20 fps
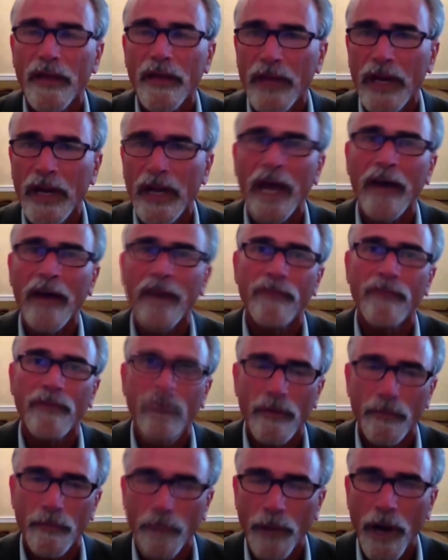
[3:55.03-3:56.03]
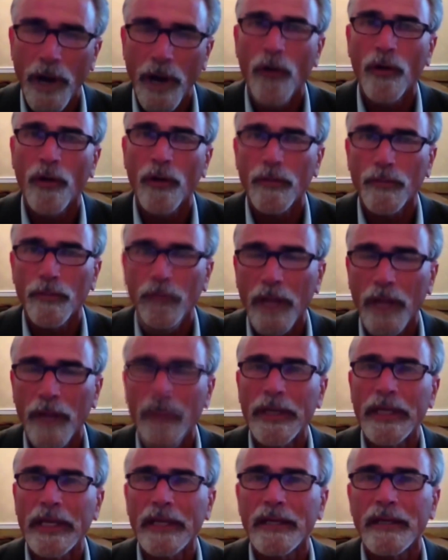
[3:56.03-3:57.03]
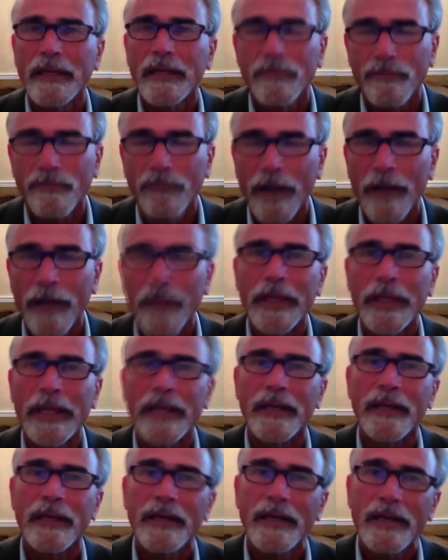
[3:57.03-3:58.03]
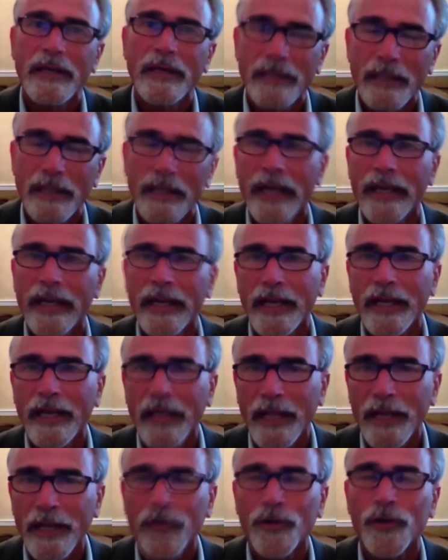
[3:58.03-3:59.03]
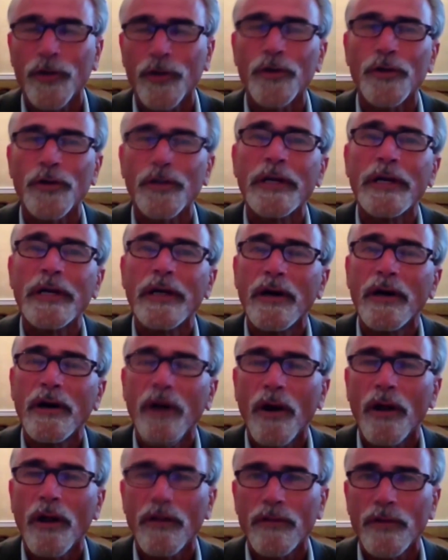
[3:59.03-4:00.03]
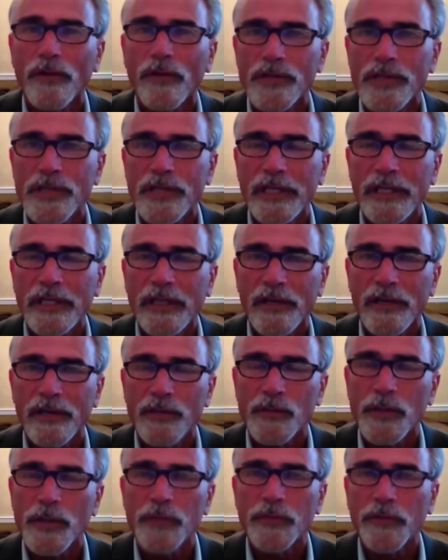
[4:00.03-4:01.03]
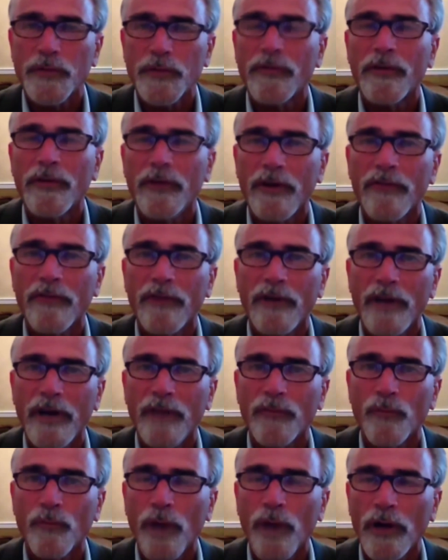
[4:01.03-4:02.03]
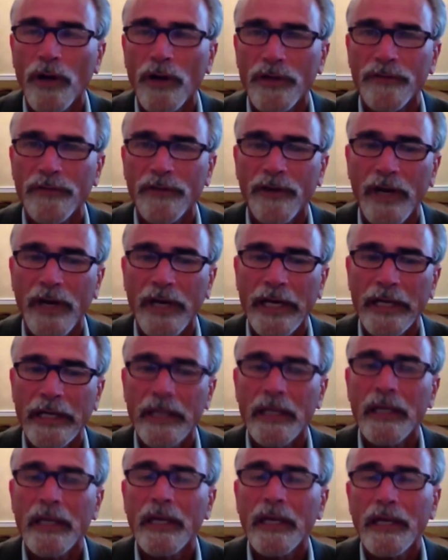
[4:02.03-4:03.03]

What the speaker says: that have power, plumbing, framing, lighting, electrical. All those details must be very, very well defined.